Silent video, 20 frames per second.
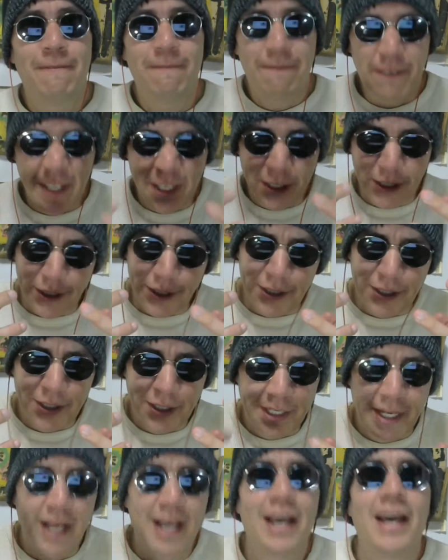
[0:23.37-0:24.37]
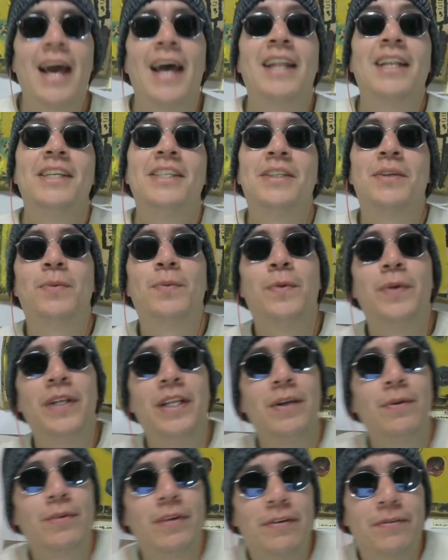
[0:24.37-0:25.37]
finished at least a
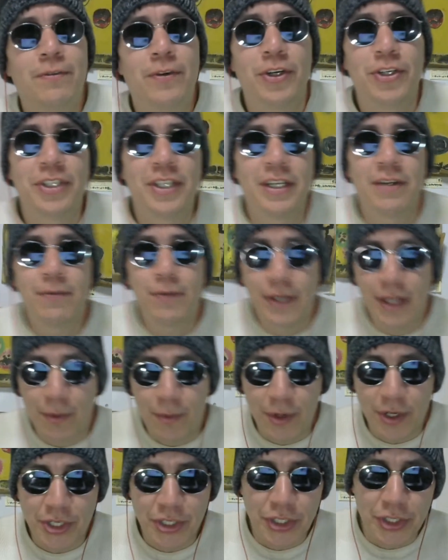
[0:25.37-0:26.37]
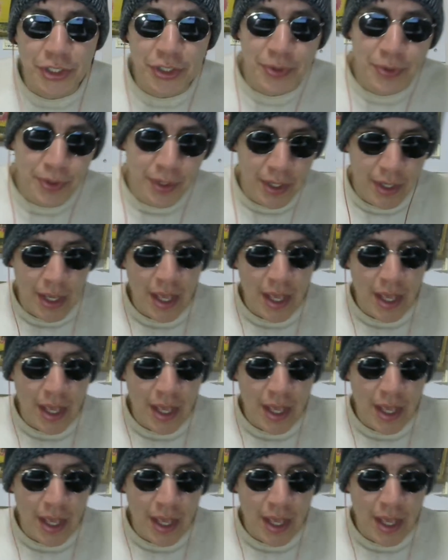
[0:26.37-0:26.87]
really rough version of what I wanted to do.